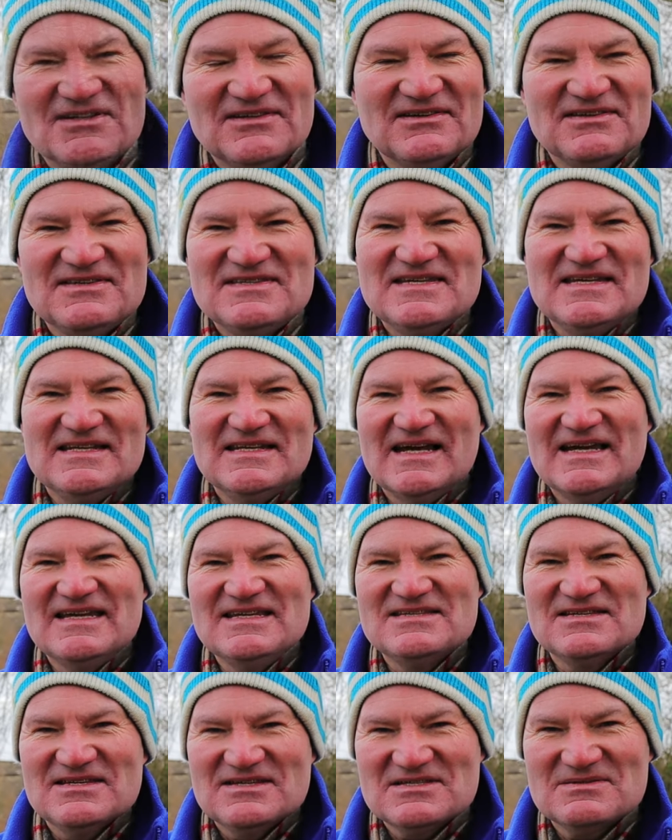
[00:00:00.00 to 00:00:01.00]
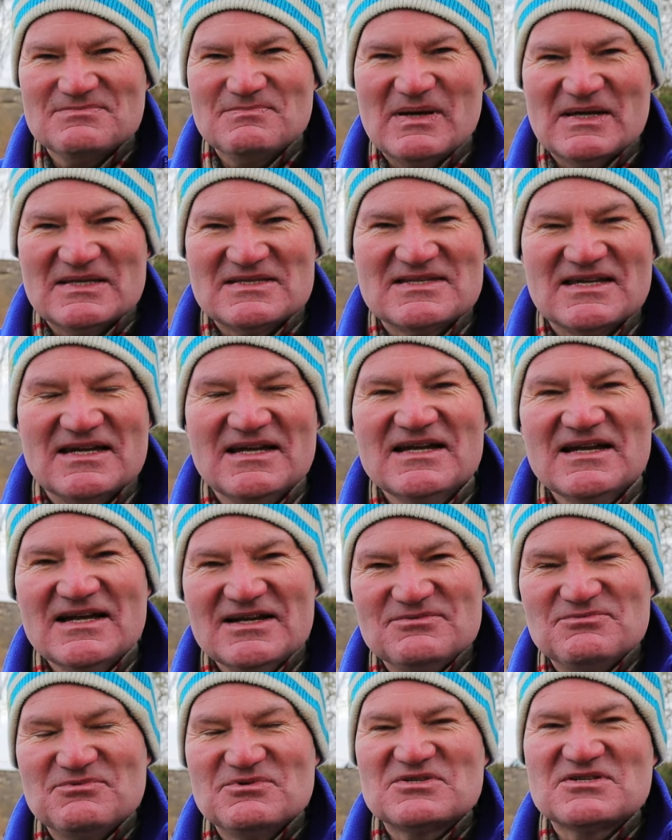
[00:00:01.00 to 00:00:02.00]
the 1980s, but uh,
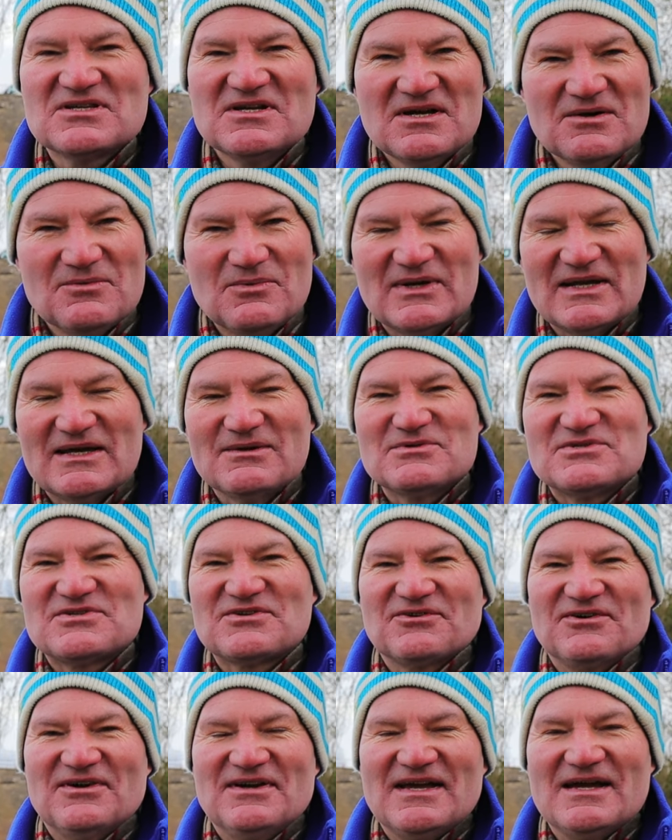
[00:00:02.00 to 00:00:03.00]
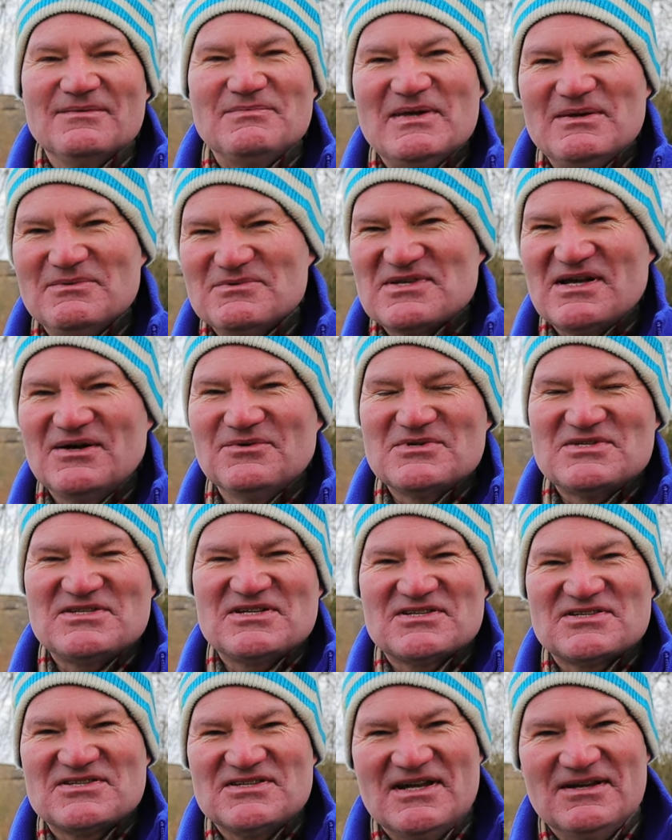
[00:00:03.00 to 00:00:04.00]
it was when I was growing up here, it was always
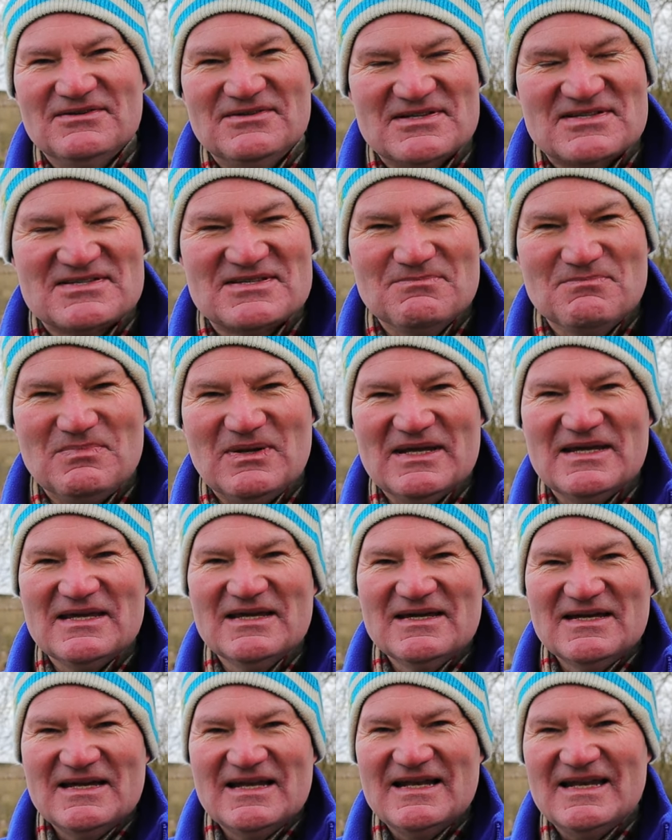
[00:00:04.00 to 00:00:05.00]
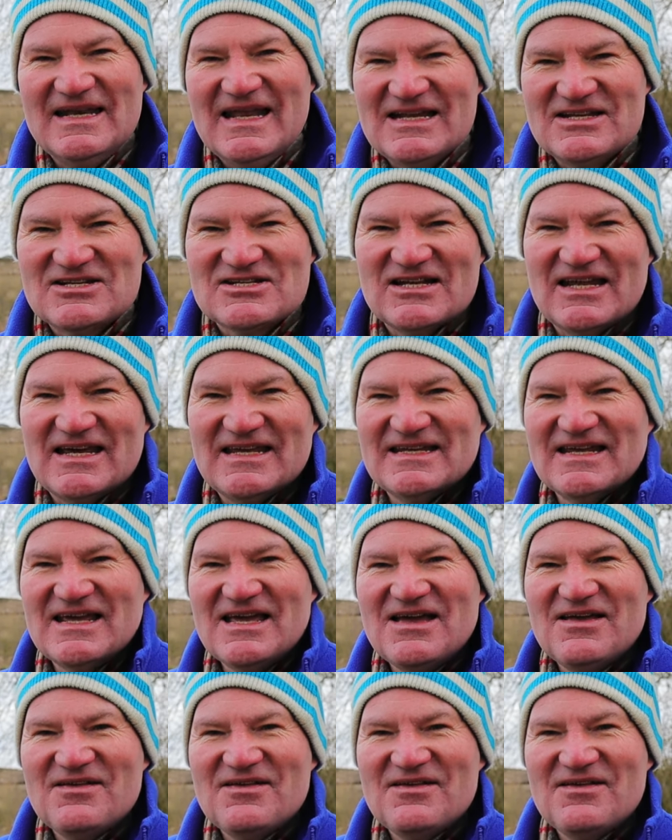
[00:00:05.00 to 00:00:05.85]
just known as simply Lechlade.